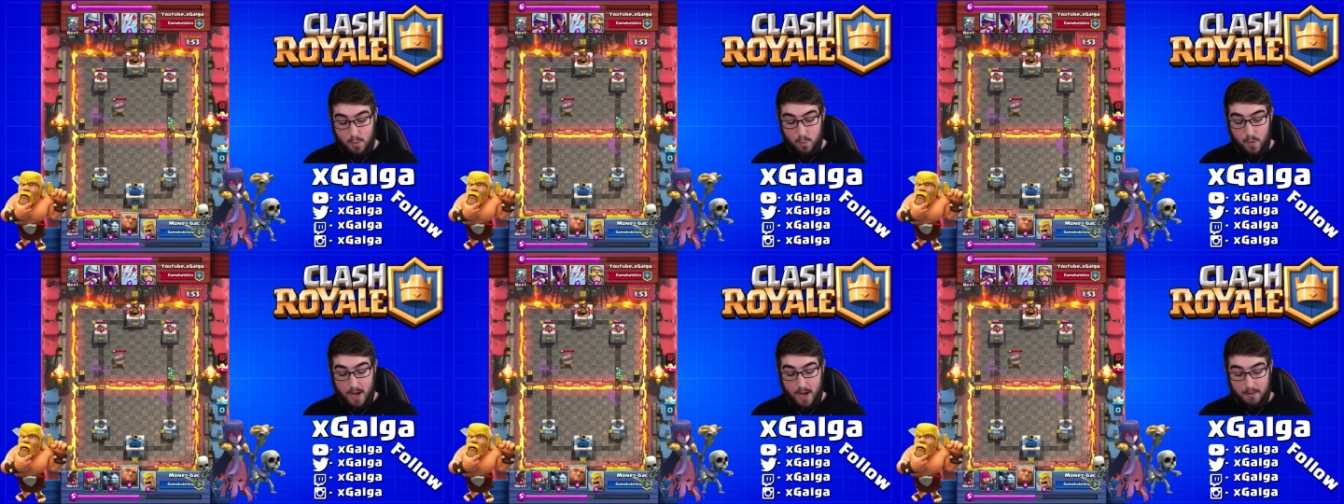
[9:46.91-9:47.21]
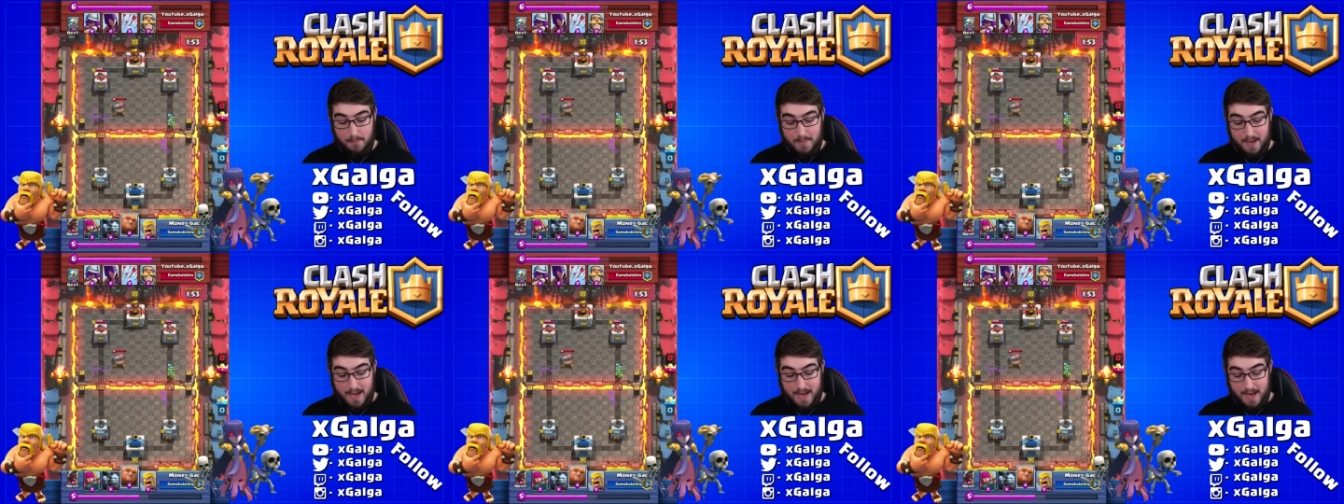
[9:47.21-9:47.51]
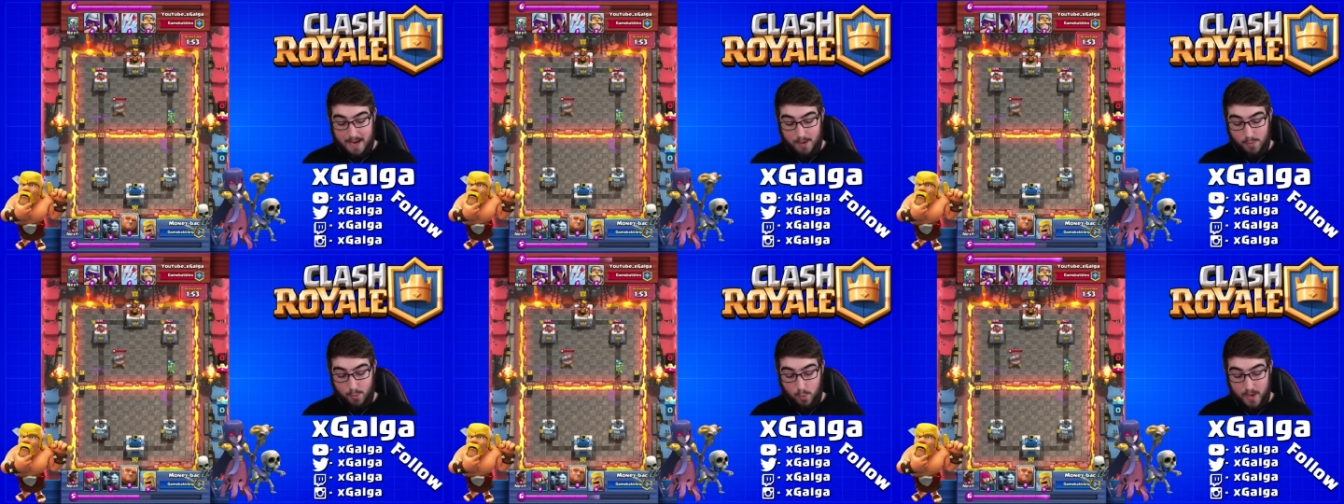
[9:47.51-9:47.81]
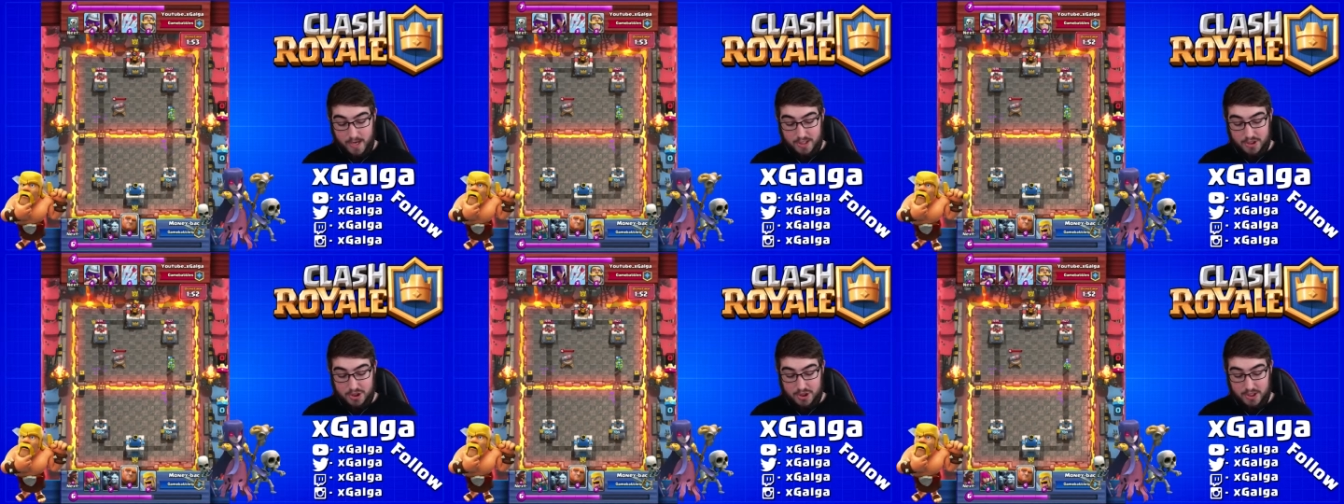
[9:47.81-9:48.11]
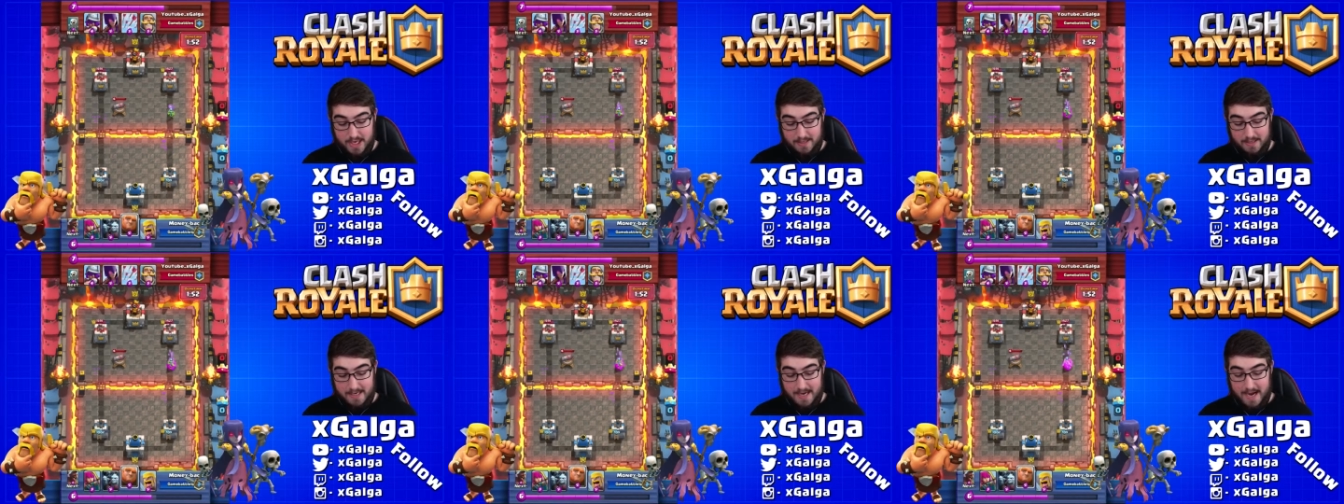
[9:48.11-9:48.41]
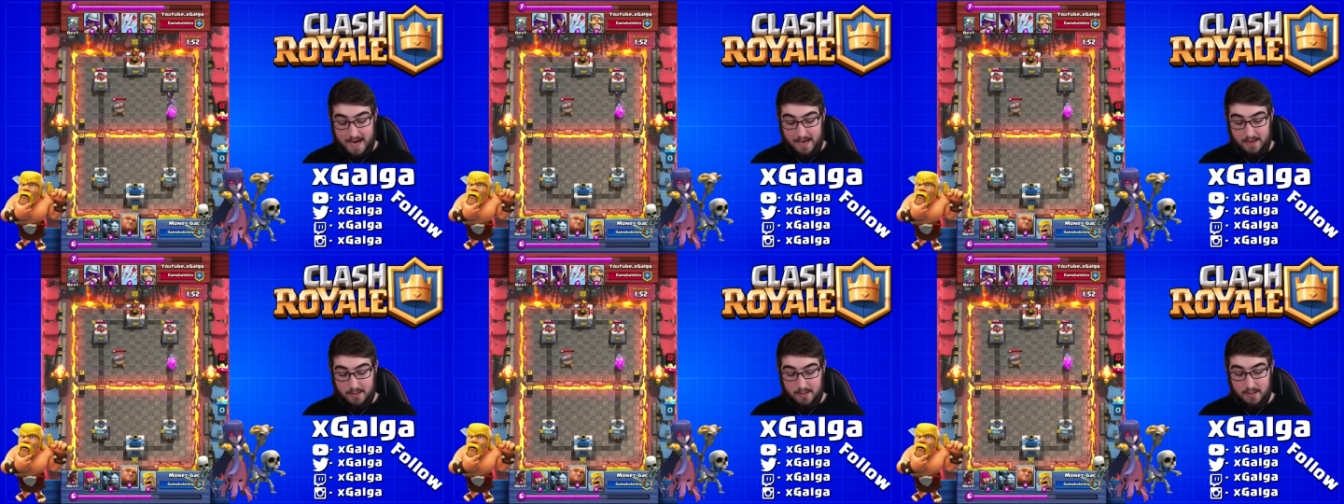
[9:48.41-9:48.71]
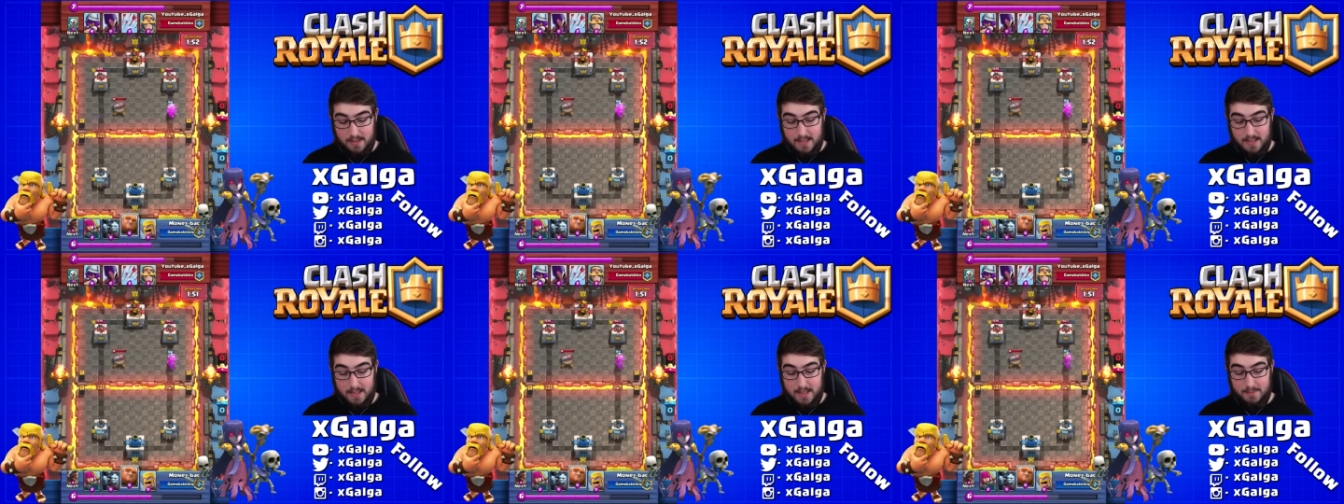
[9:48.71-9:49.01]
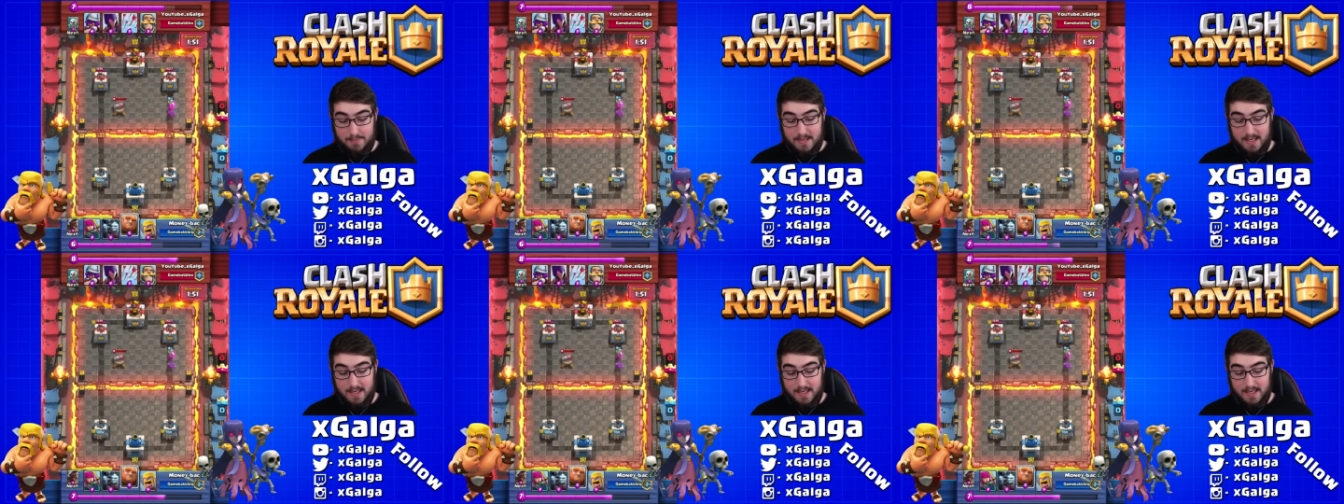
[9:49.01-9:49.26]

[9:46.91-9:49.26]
while my witch and knight ended up